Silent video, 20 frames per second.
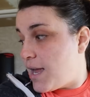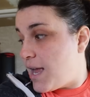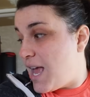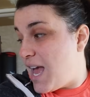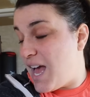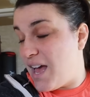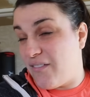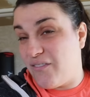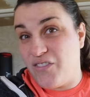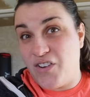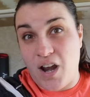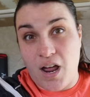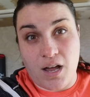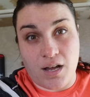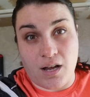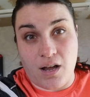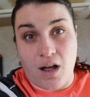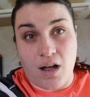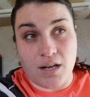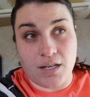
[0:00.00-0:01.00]
have
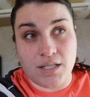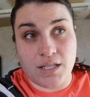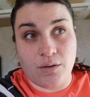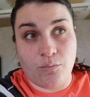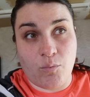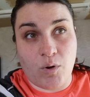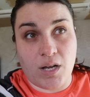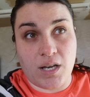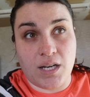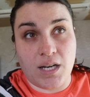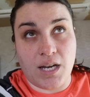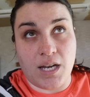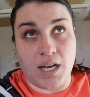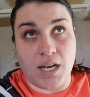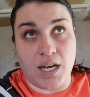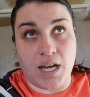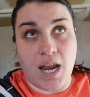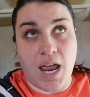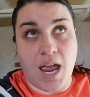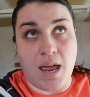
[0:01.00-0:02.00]
not gotten to one
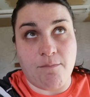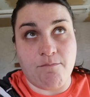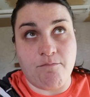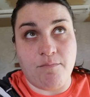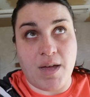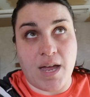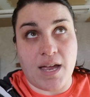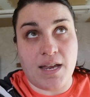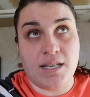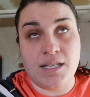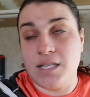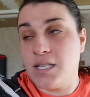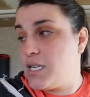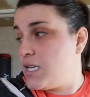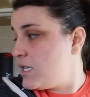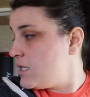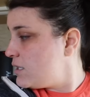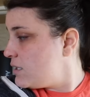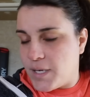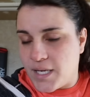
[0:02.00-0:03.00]
in a bit
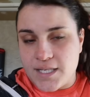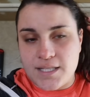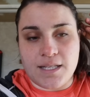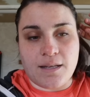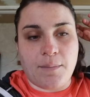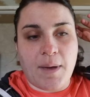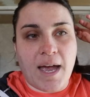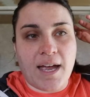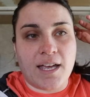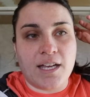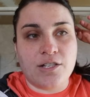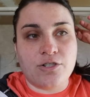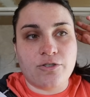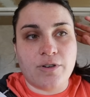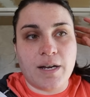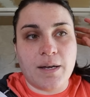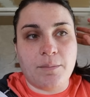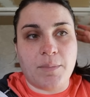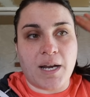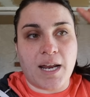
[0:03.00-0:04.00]
because of the back
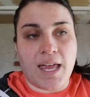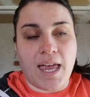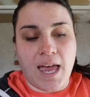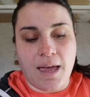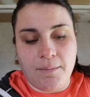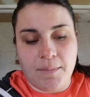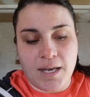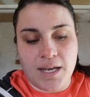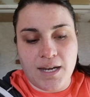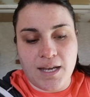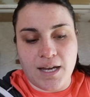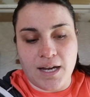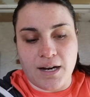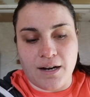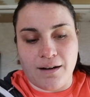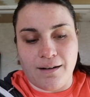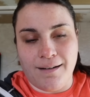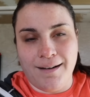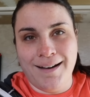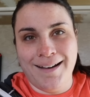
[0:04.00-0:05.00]
injury, but I came in
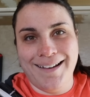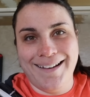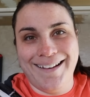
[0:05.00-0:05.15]
here